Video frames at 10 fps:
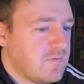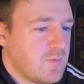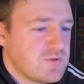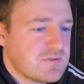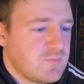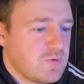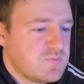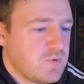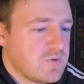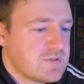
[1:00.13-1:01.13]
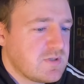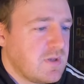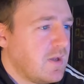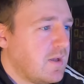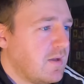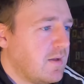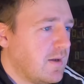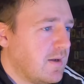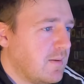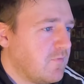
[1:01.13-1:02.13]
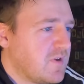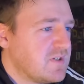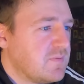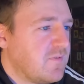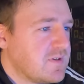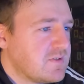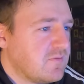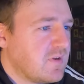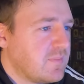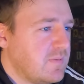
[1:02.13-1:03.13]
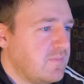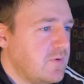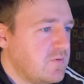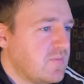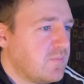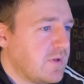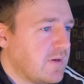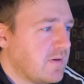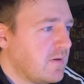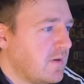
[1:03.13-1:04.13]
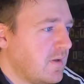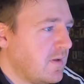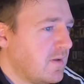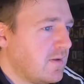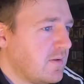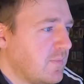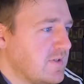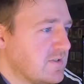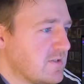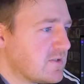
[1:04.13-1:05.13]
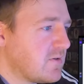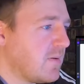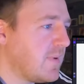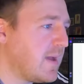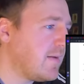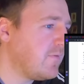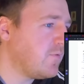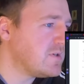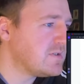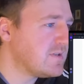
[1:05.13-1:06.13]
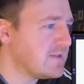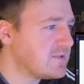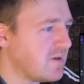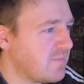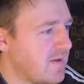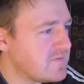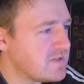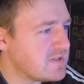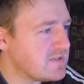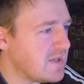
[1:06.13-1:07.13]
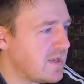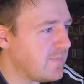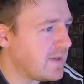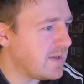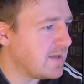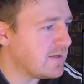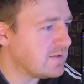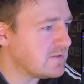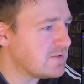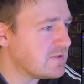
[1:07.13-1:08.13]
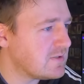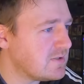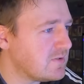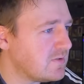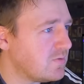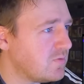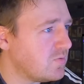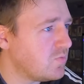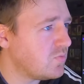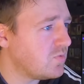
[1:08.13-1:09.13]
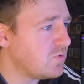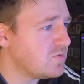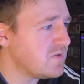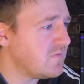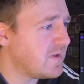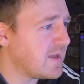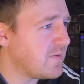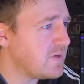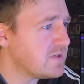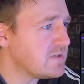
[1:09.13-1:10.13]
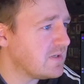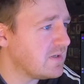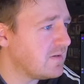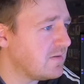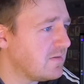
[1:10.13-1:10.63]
most sports. French professional rugby union player, plays as a scrum half, which scrum half's the same as, who's the guy we just did?